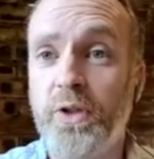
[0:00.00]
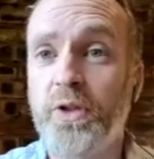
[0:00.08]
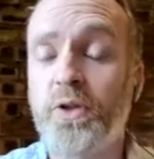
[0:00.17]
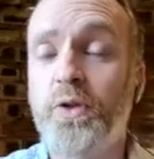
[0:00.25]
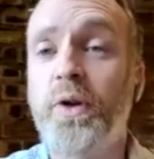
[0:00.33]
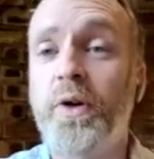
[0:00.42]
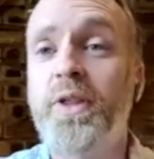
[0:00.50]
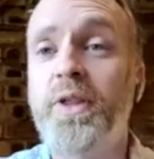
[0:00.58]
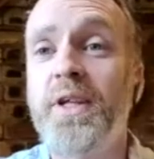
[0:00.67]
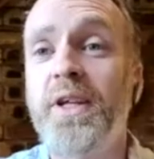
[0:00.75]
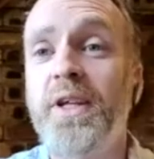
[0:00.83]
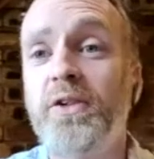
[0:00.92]
So I think it's
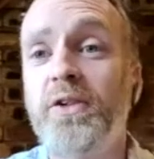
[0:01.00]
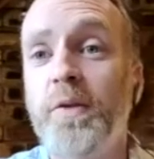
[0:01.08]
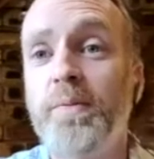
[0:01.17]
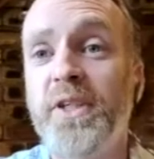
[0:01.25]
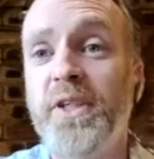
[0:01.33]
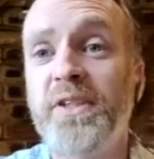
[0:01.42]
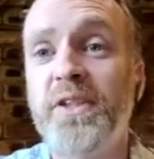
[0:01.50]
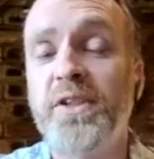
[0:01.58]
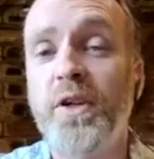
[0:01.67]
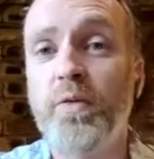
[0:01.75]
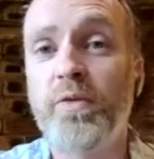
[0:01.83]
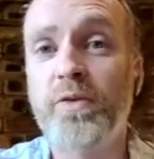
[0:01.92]
a great place to start
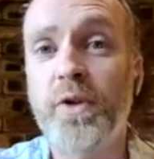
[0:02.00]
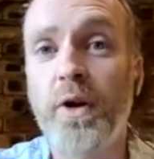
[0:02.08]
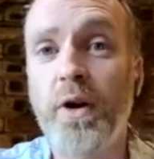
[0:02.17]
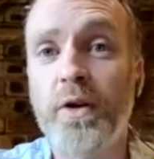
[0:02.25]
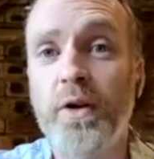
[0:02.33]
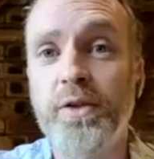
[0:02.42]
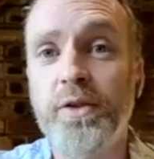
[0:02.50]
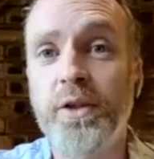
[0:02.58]
with touch,